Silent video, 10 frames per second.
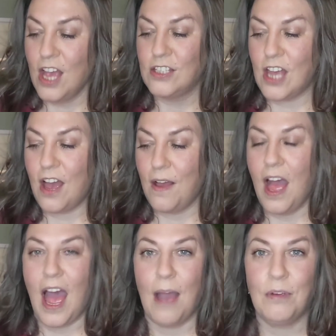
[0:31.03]
So
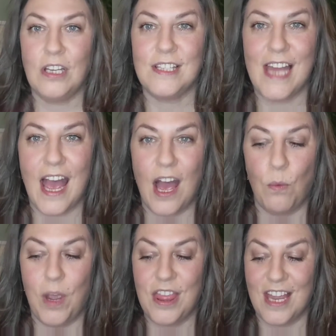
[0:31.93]
I'm going to start
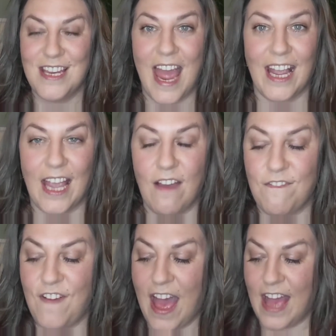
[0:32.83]
with neck
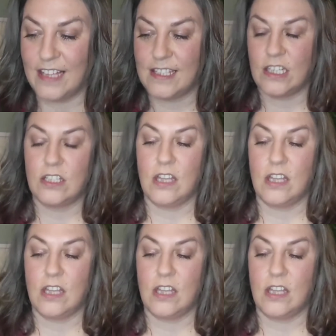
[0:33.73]
first.